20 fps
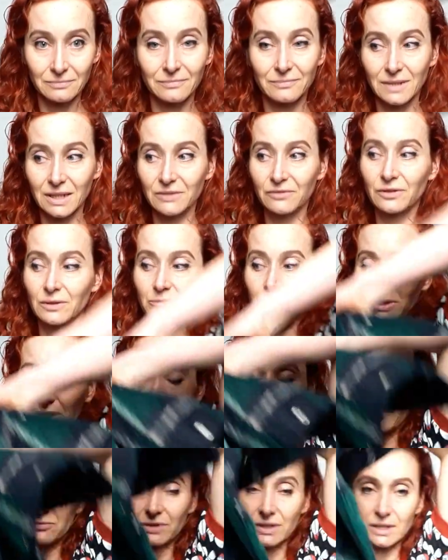my fabric
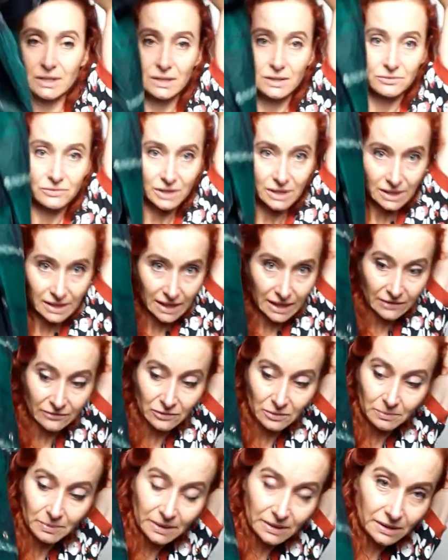is really, really
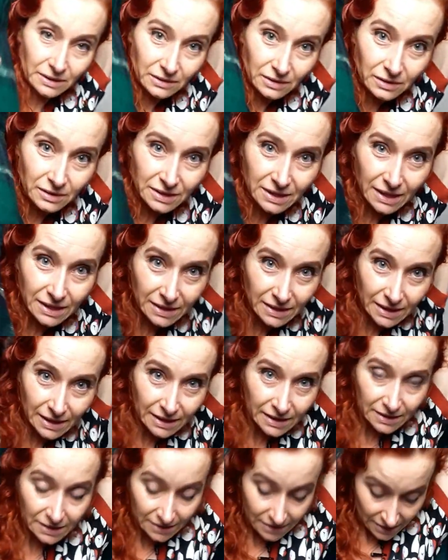heavy, but it looks like
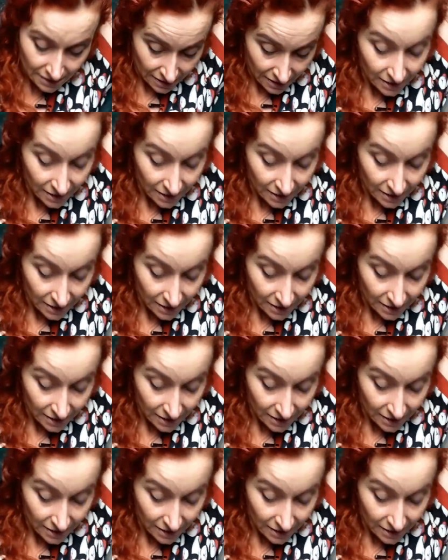that.